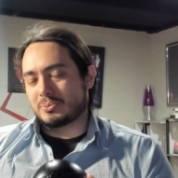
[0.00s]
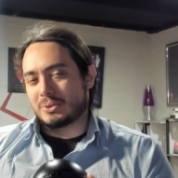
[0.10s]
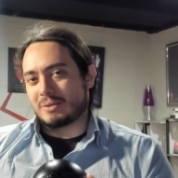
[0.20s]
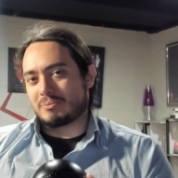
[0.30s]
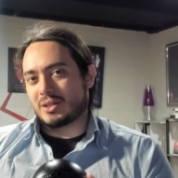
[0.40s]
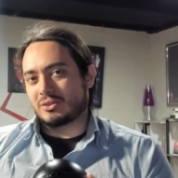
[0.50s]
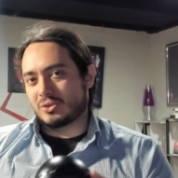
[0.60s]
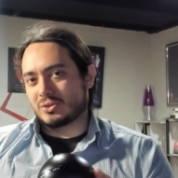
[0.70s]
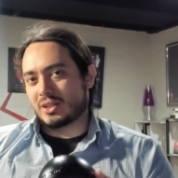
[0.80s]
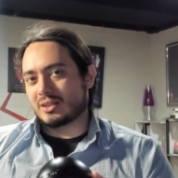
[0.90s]
in being
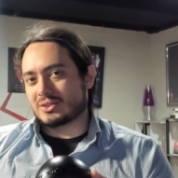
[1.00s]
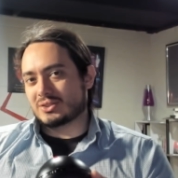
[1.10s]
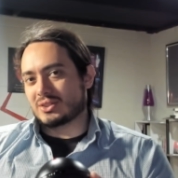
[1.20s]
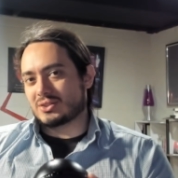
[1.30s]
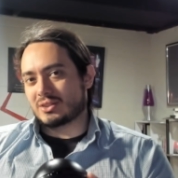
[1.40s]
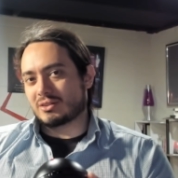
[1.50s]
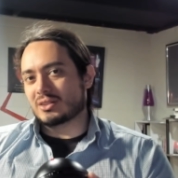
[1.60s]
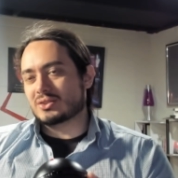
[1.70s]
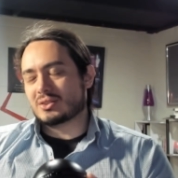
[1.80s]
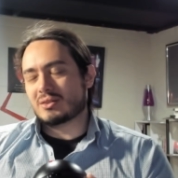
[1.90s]
told that this is a
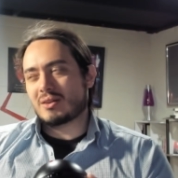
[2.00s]
series.